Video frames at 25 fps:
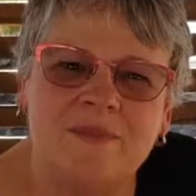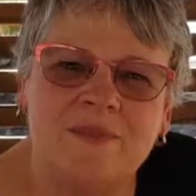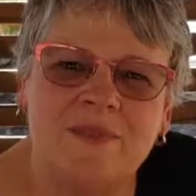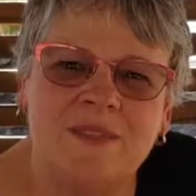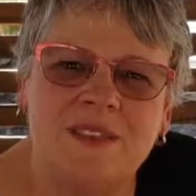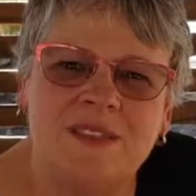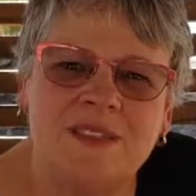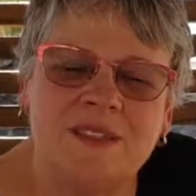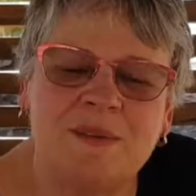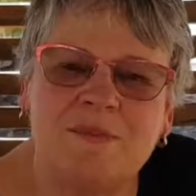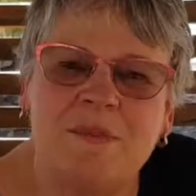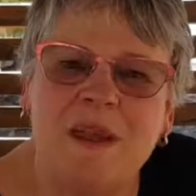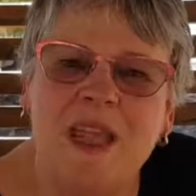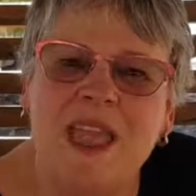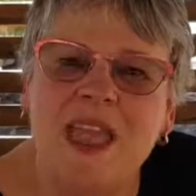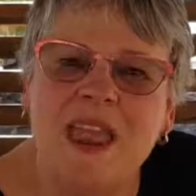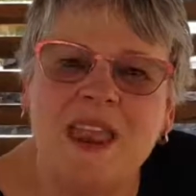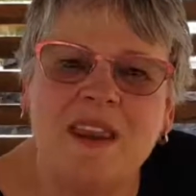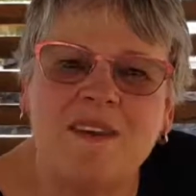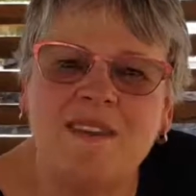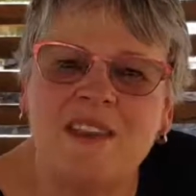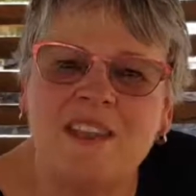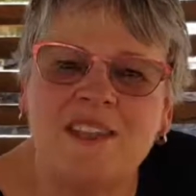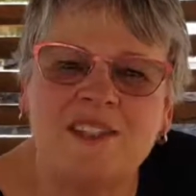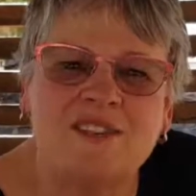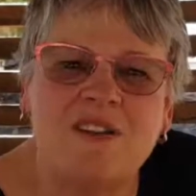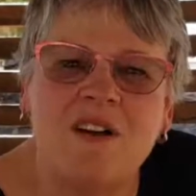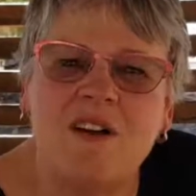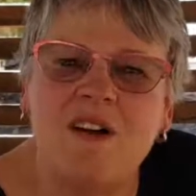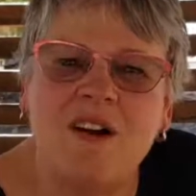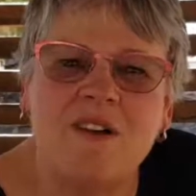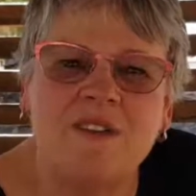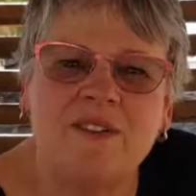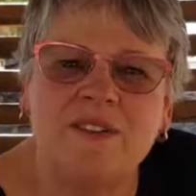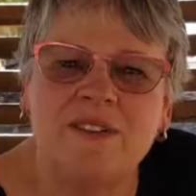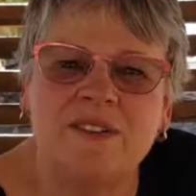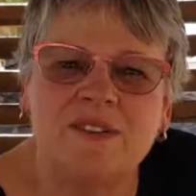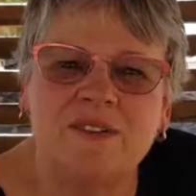this man, this
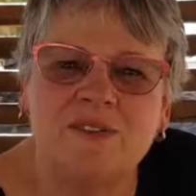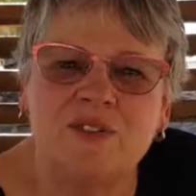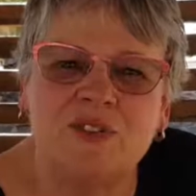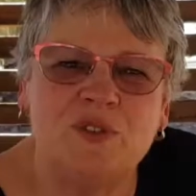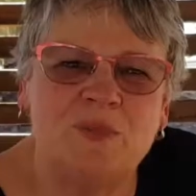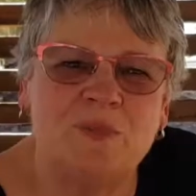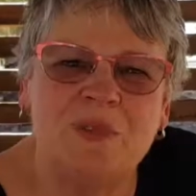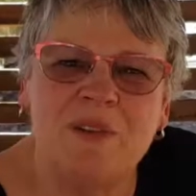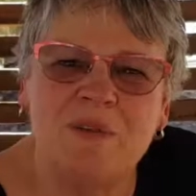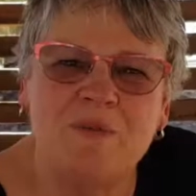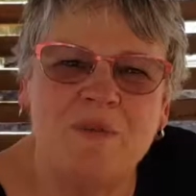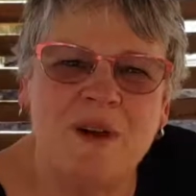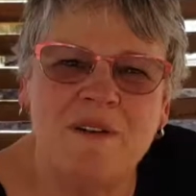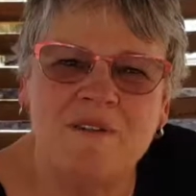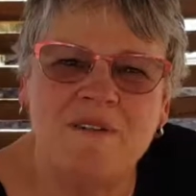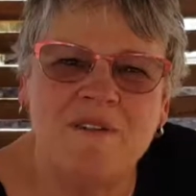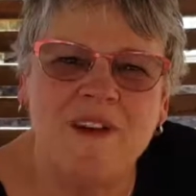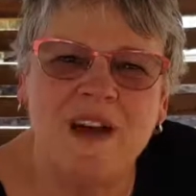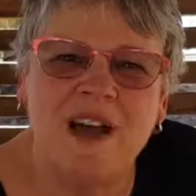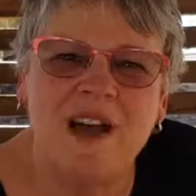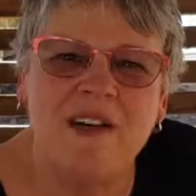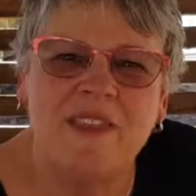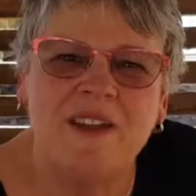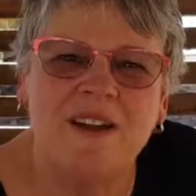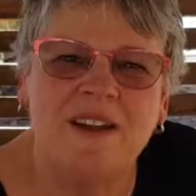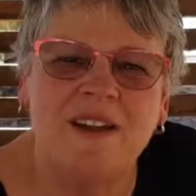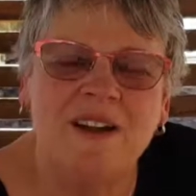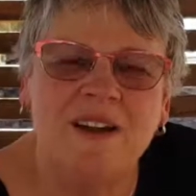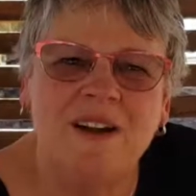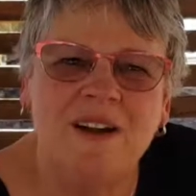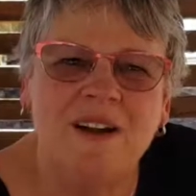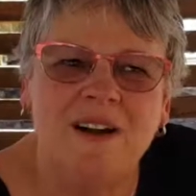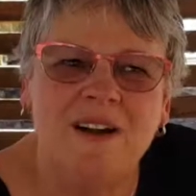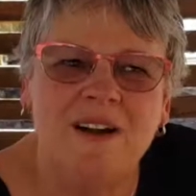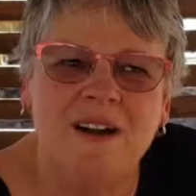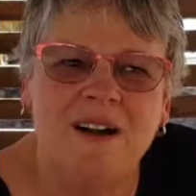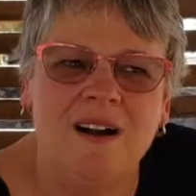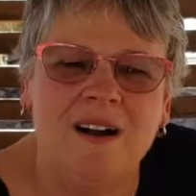God, to be my father,
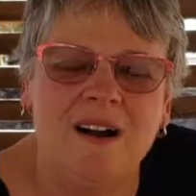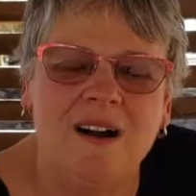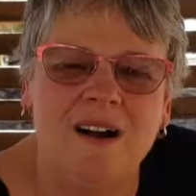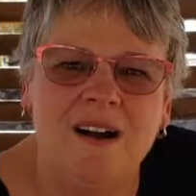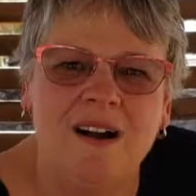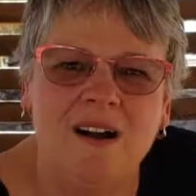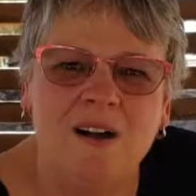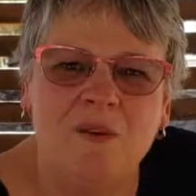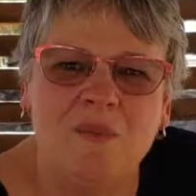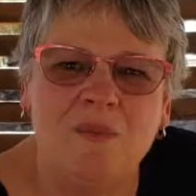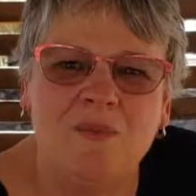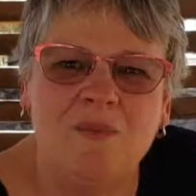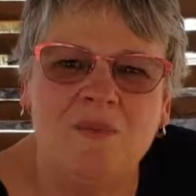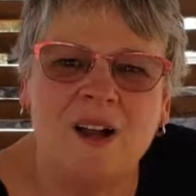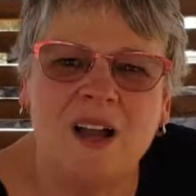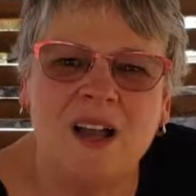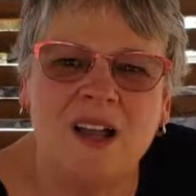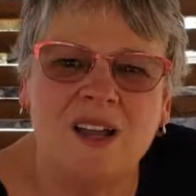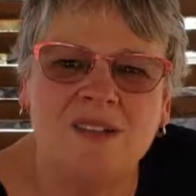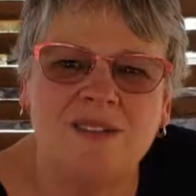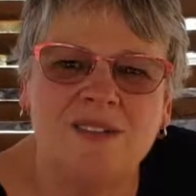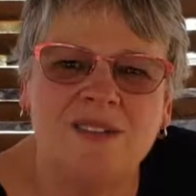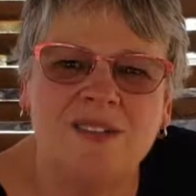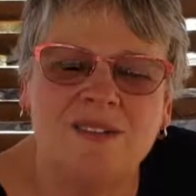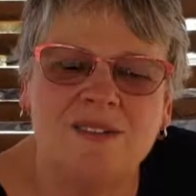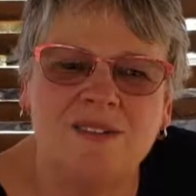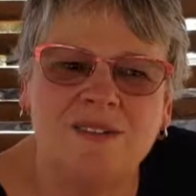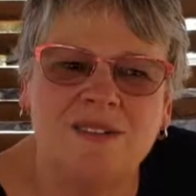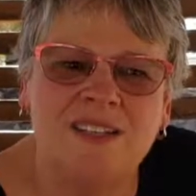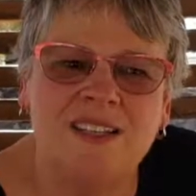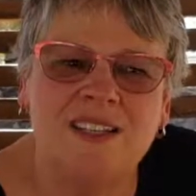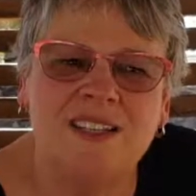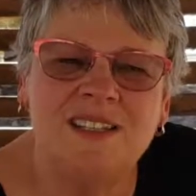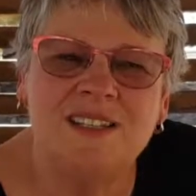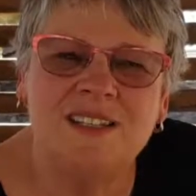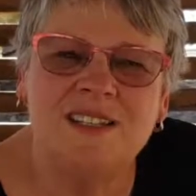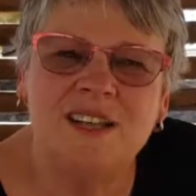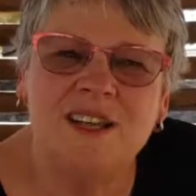until
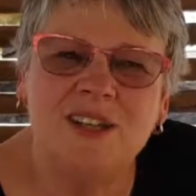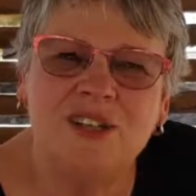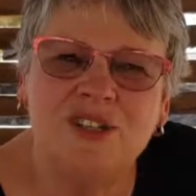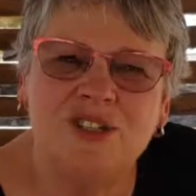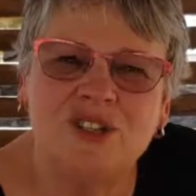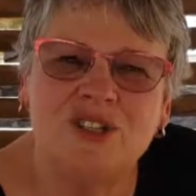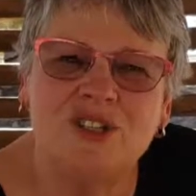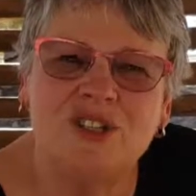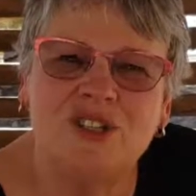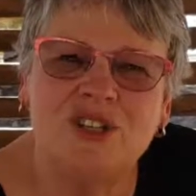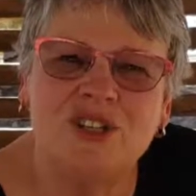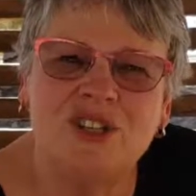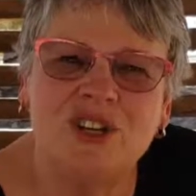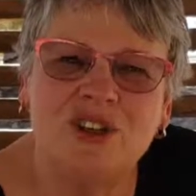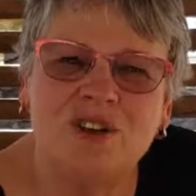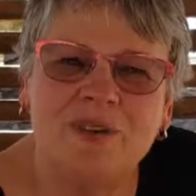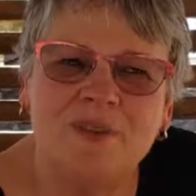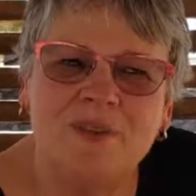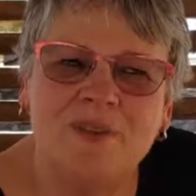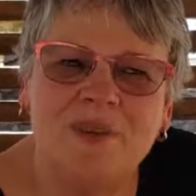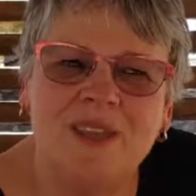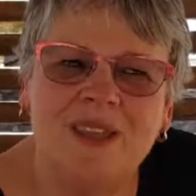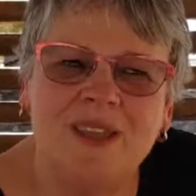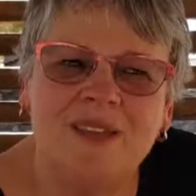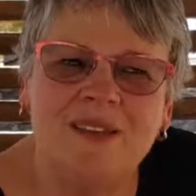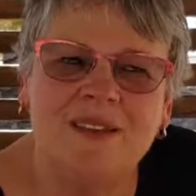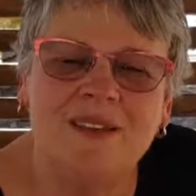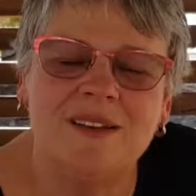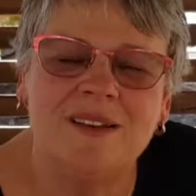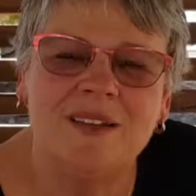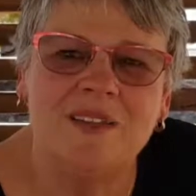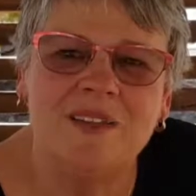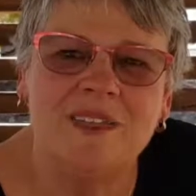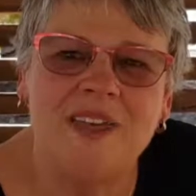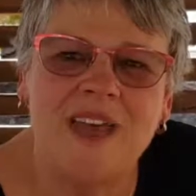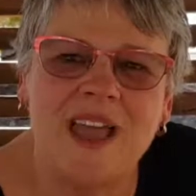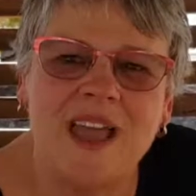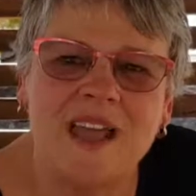he started to show me
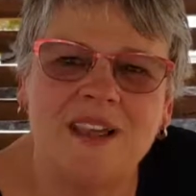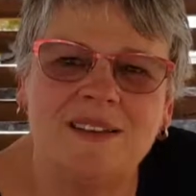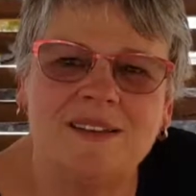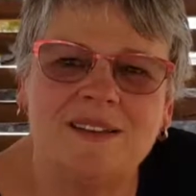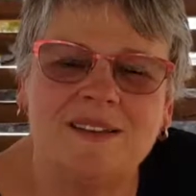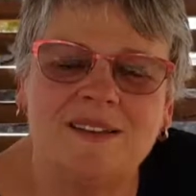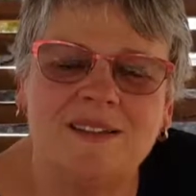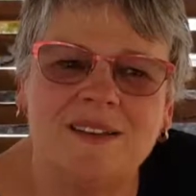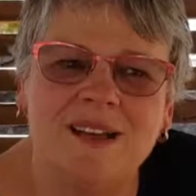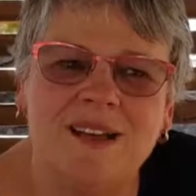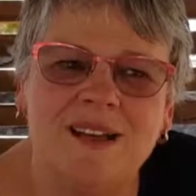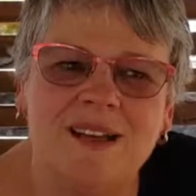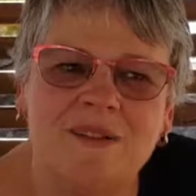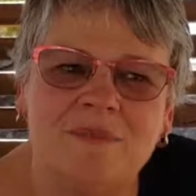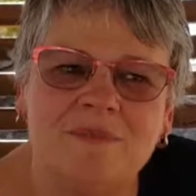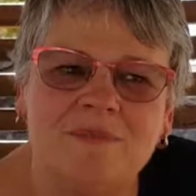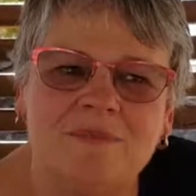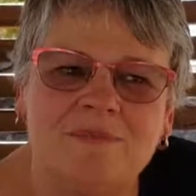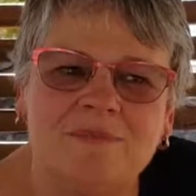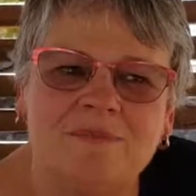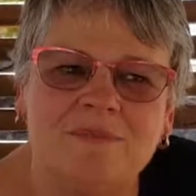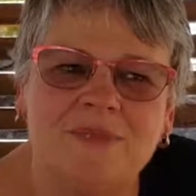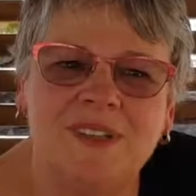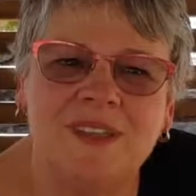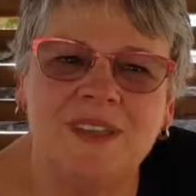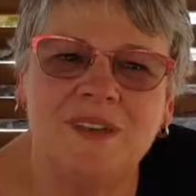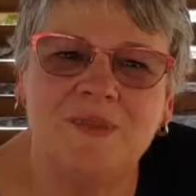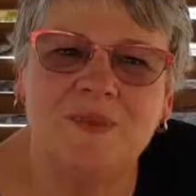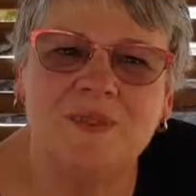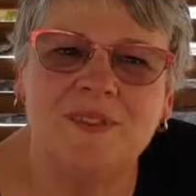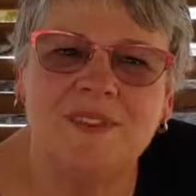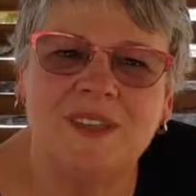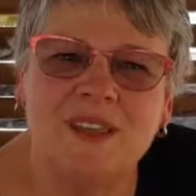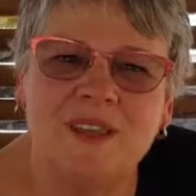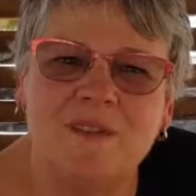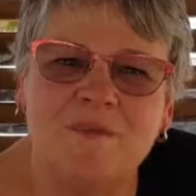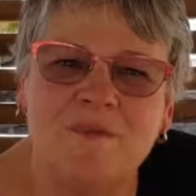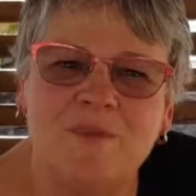that he was
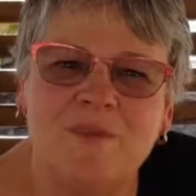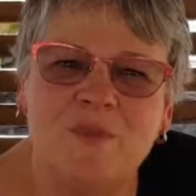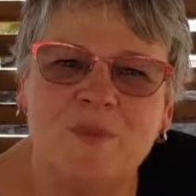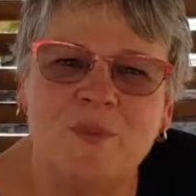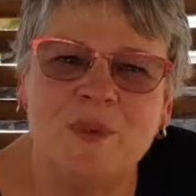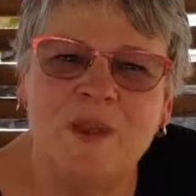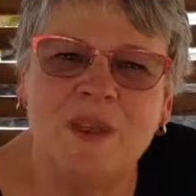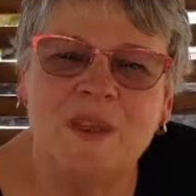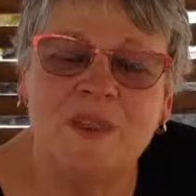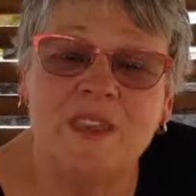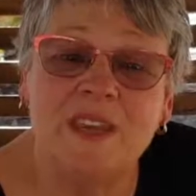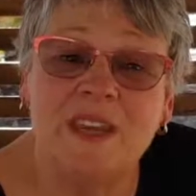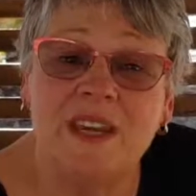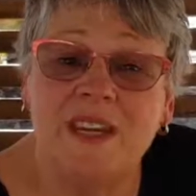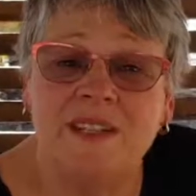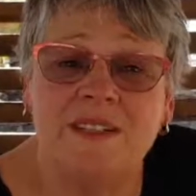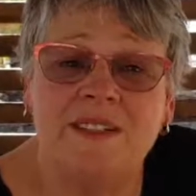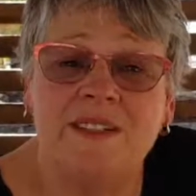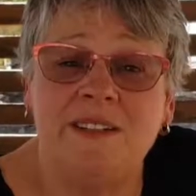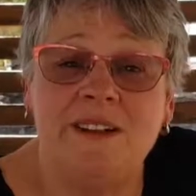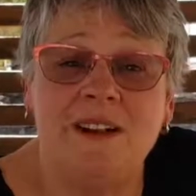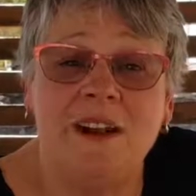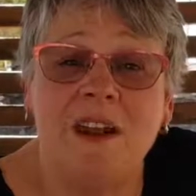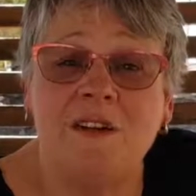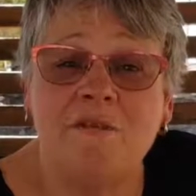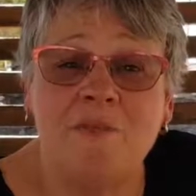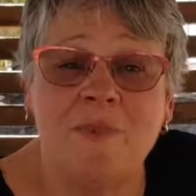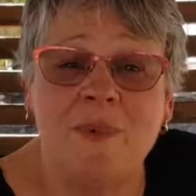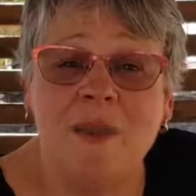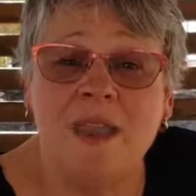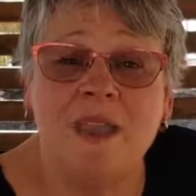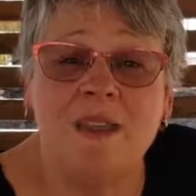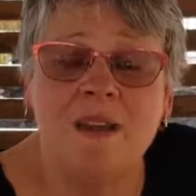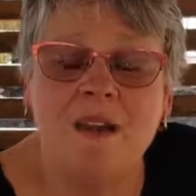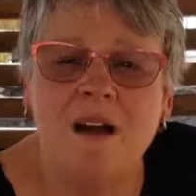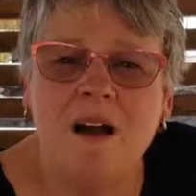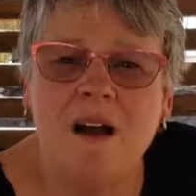there for me and that he did love me.